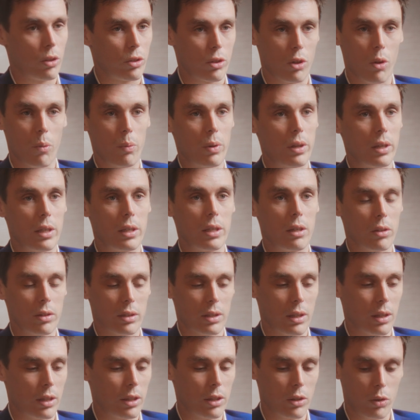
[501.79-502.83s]
completely
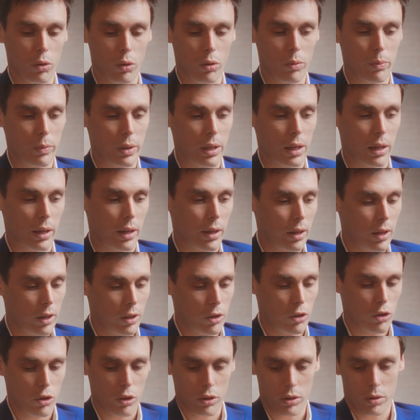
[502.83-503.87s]
lost, and he told me like,
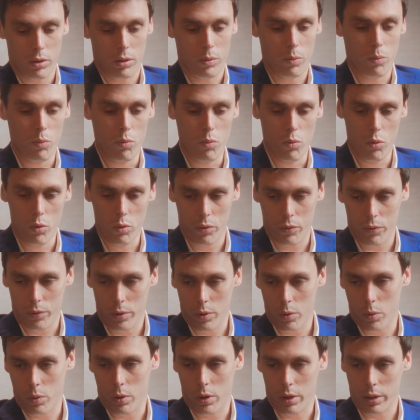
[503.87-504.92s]
just move
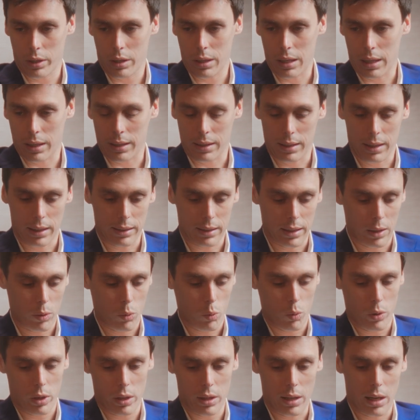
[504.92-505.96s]
forward like that,
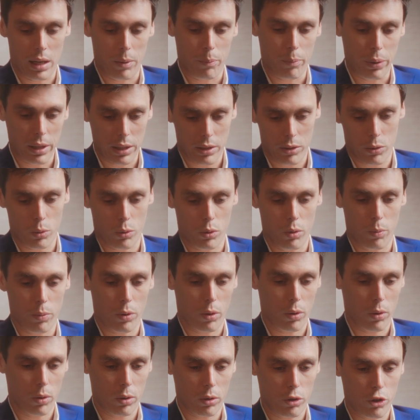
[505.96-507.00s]
and when I pass you the
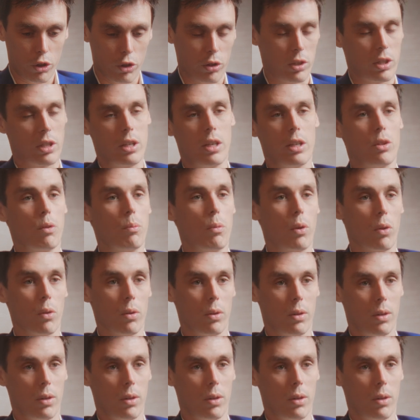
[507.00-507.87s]
ball, just kick the ball,